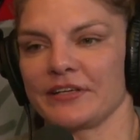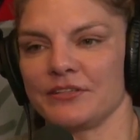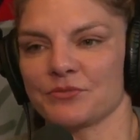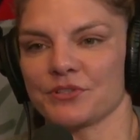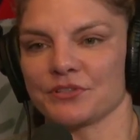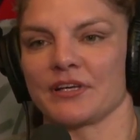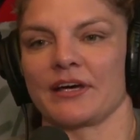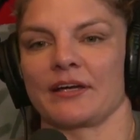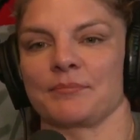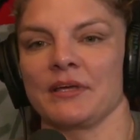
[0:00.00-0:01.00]
in real
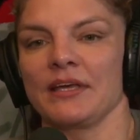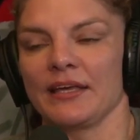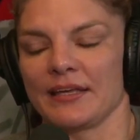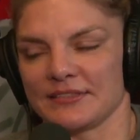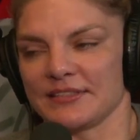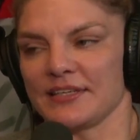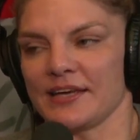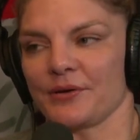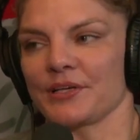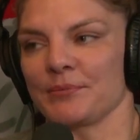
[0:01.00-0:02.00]
time and see
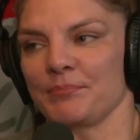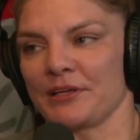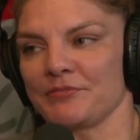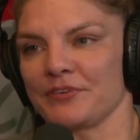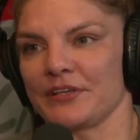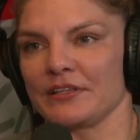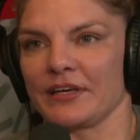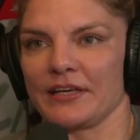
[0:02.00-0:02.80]
how it can benefit